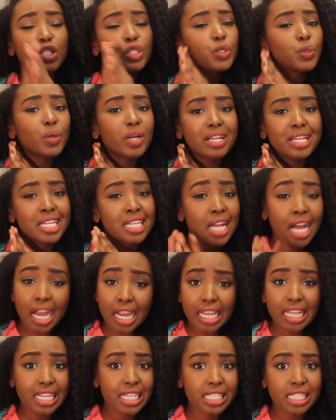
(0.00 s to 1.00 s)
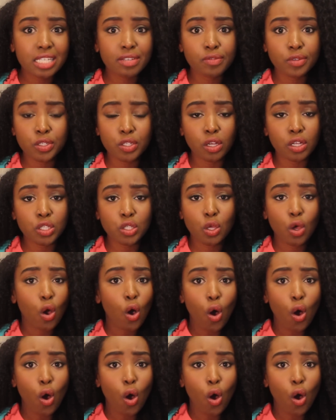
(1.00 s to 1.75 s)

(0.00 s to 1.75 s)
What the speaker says: You are not going to see results